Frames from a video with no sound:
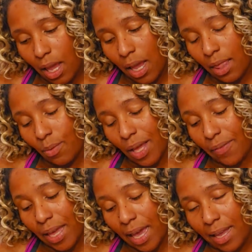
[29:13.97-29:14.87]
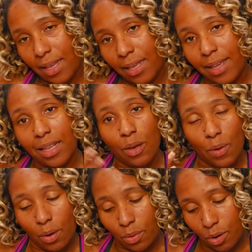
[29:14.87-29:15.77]
And then we have Katie getting
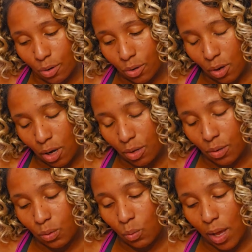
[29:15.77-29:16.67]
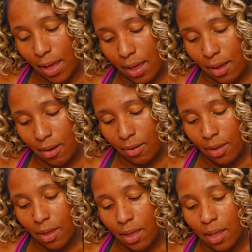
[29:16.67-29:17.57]
ready with her daughter as
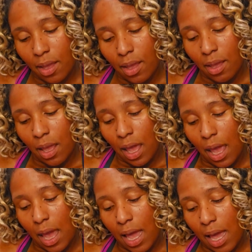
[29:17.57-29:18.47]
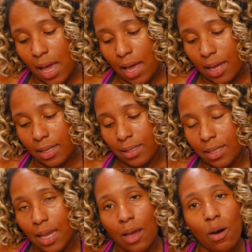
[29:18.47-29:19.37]
well.
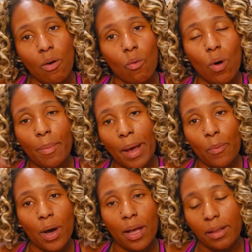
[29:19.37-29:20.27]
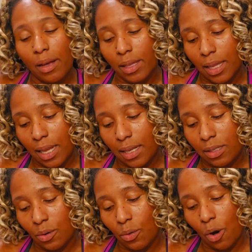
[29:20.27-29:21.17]
And one by one, all the
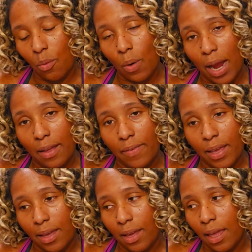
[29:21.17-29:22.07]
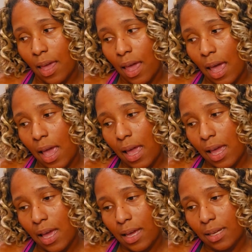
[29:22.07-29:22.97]
ladies are arriving.
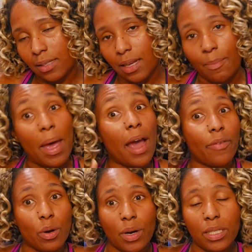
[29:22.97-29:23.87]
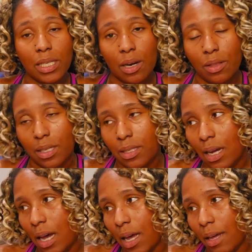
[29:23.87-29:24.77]
And uh, everyone's there this
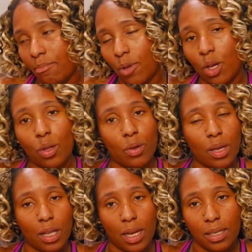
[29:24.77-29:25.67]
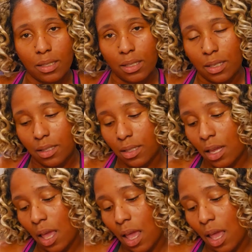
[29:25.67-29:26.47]
time, including Alexis.